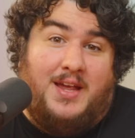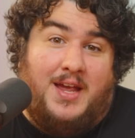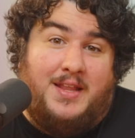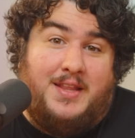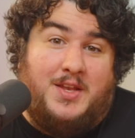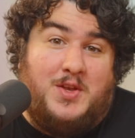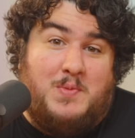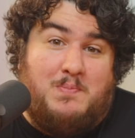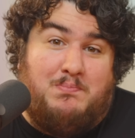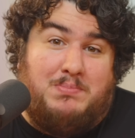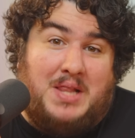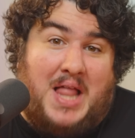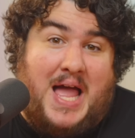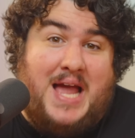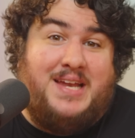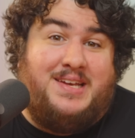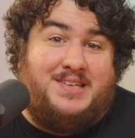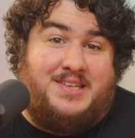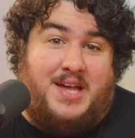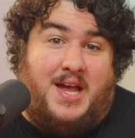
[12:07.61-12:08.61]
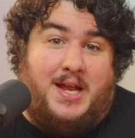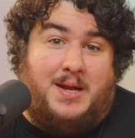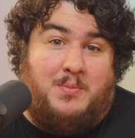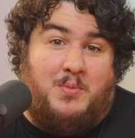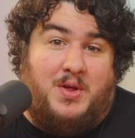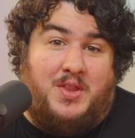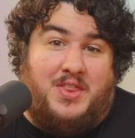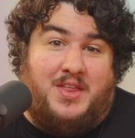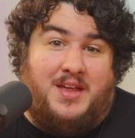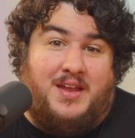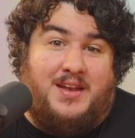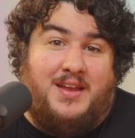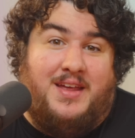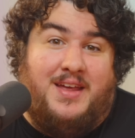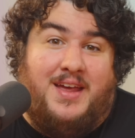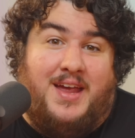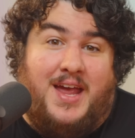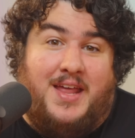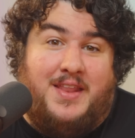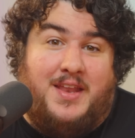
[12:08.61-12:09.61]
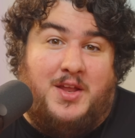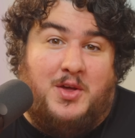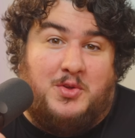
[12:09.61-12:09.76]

and then you blindside him with it, and then